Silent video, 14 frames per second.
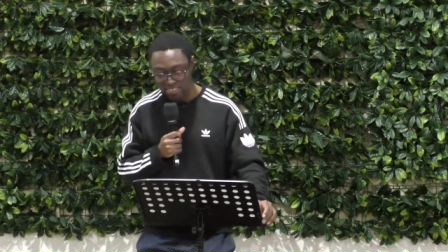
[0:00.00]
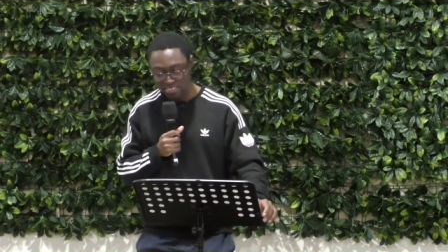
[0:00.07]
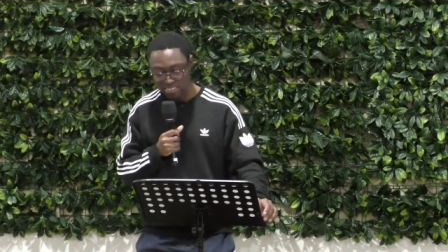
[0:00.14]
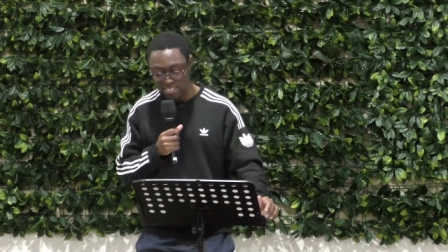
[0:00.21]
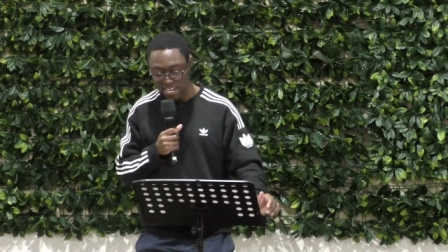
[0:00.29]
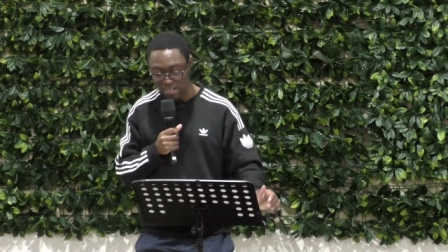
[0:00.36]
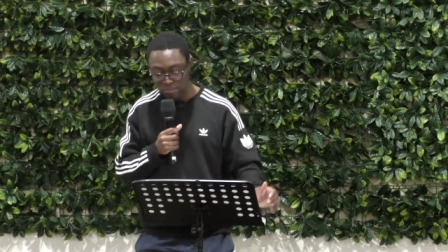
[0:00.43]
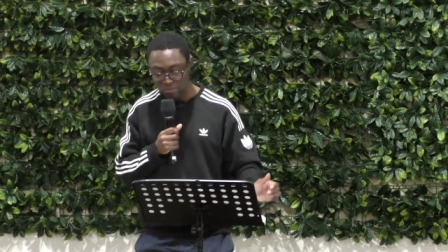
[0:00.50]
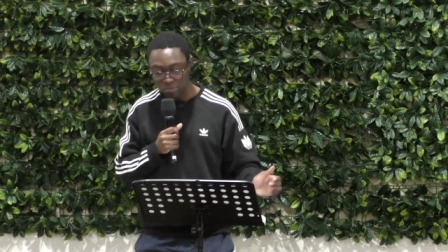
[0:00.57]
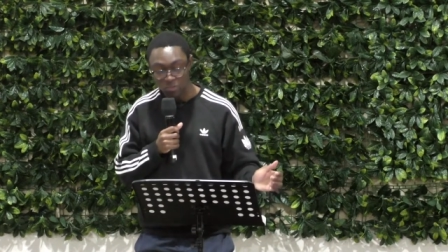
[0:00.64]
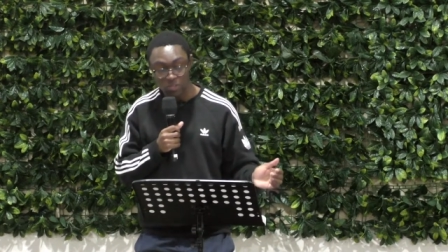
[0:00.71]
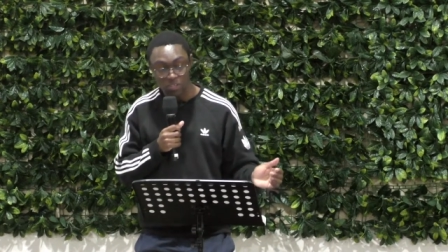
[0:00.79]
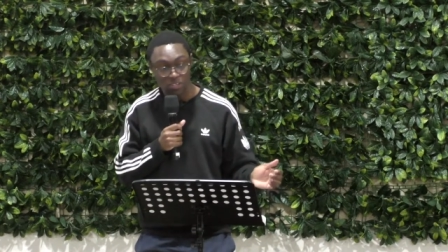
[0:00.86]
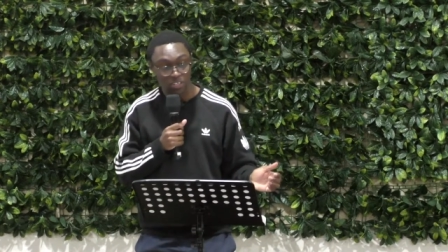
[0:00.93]
content with
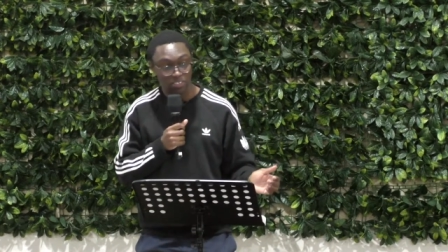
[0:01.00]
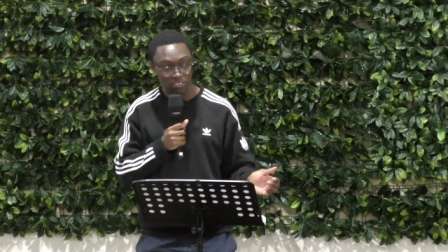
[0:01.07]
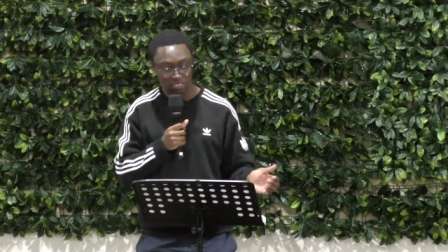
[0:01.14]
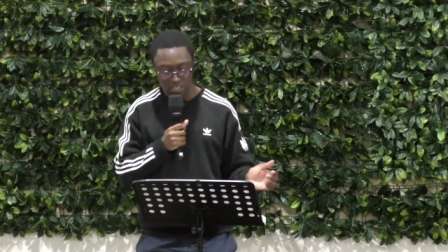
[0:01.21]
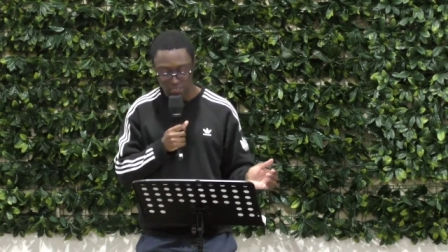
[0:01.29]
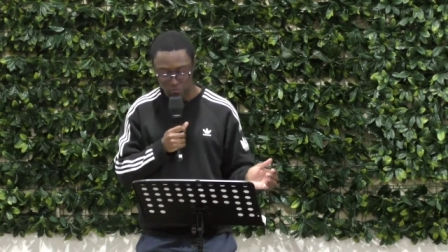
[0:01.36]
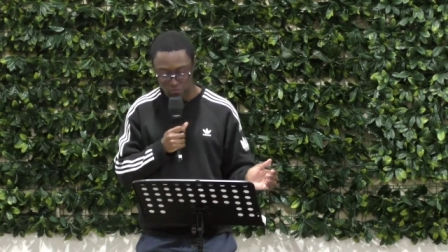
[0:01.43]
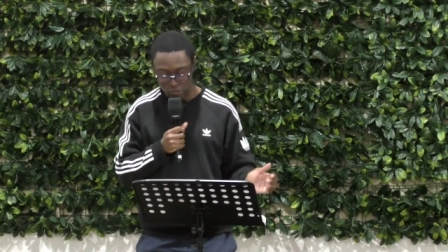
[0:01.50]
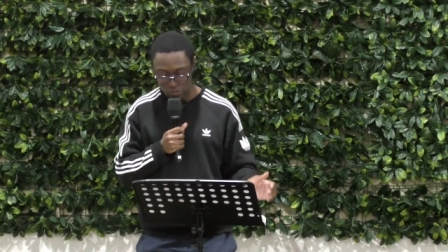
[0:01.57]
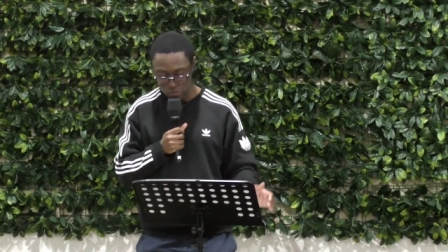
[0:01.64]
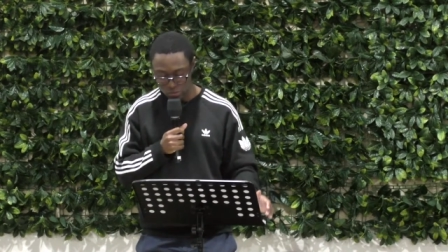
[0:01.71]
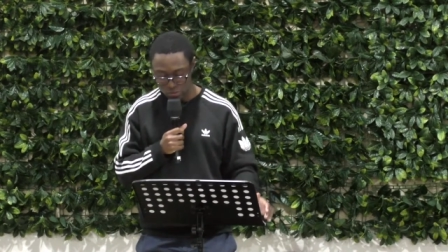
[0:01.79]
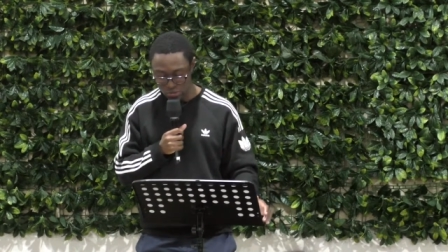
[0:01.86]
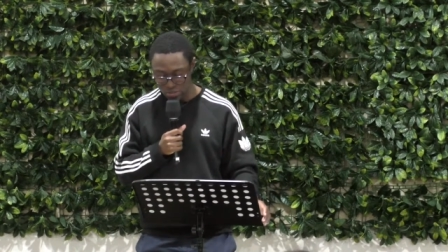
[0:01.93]
what God has done for
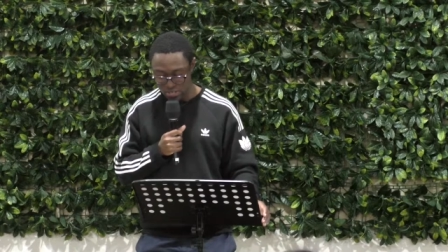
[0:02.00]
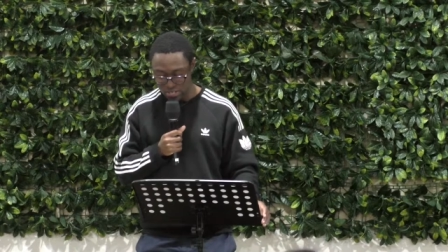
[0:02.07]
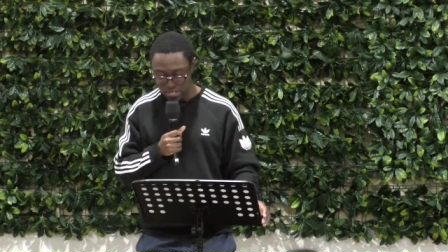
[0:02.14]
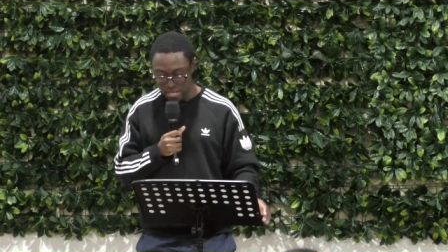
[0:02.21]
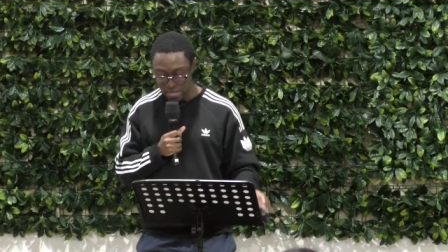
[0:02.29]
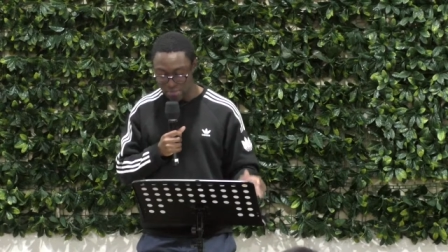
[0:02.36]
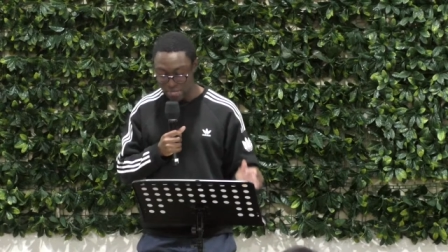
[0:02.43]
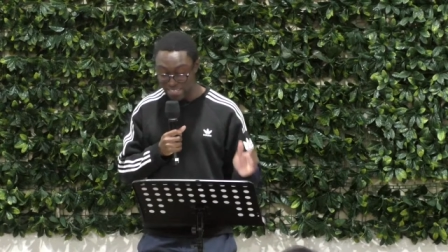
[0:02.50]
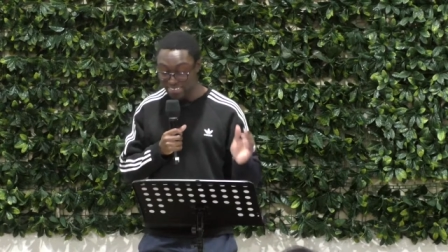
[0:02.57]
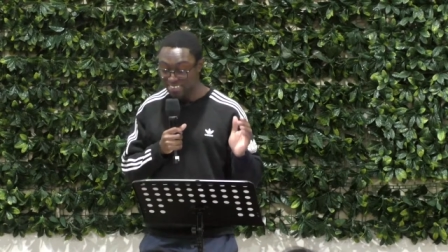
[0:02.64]
you. Um, and